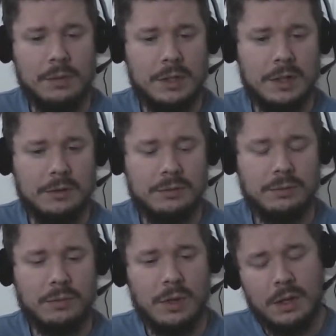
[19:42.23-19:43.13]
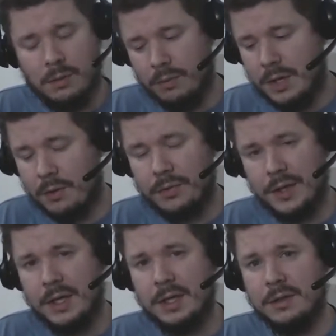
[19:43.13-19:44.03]
because we don't
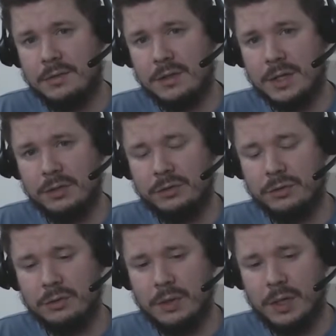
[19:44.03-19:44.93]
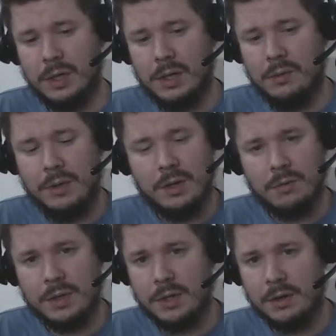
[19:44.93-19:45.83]
think it is an issue. We
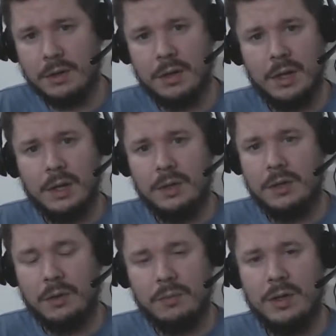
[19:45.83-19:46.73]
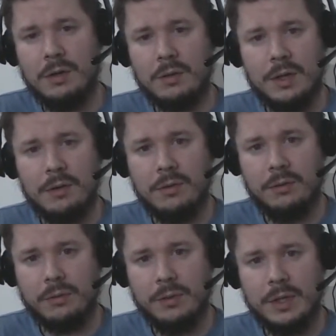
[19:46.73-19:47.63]
don't hear
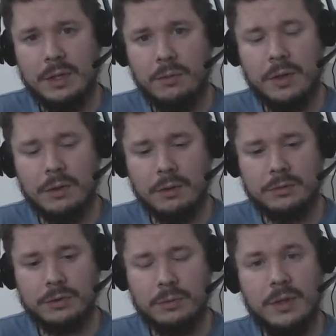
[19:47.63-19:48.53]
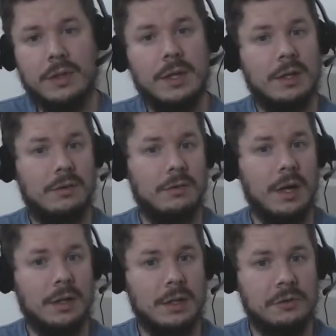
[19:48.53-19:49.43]
the squeaky wheel, so we think it's
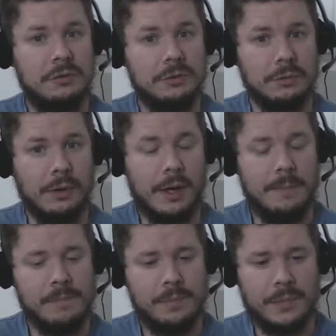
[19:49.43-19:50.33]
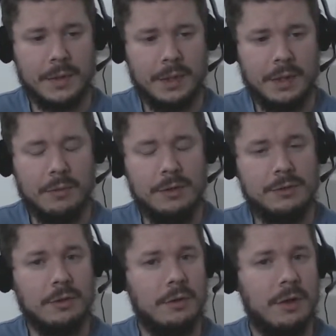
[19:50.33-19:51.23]
not an issue, right? We
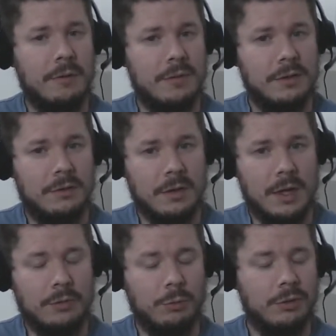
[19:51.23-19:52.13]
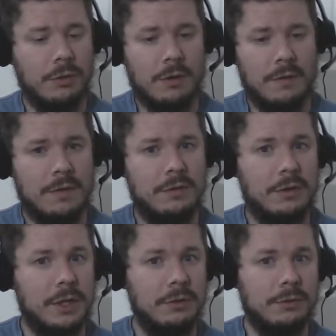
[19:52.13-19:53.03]
turn off the signs, we turn off the
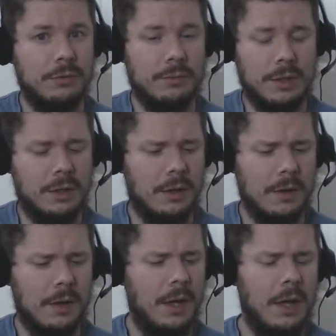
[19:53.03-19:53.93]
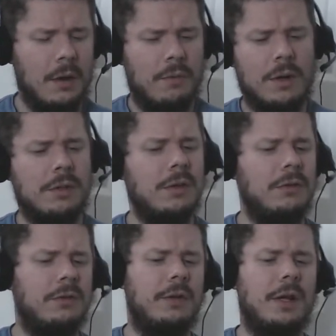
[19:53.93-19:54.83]
signals from the car. What
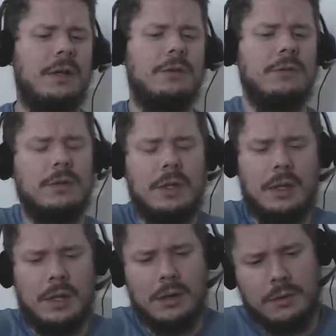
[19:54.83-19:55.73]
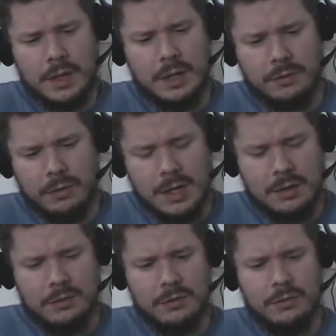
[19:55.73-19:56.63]
this does, okay, is
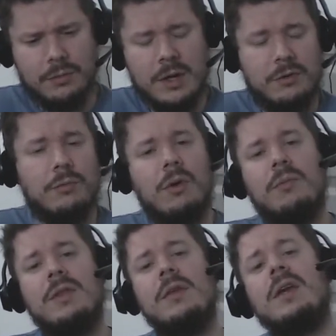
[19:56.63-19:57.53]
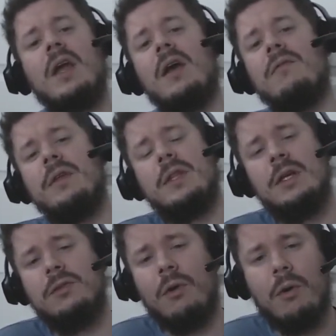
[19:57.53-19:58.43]
create a situation where we think
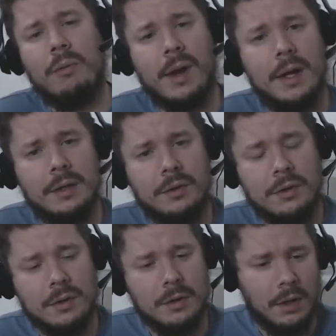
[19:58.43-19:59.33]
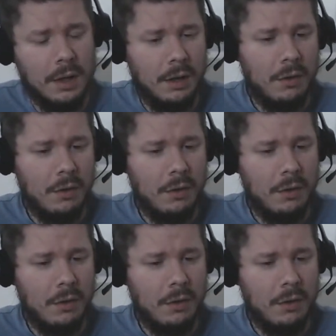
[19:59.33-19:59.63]
everything's all right and good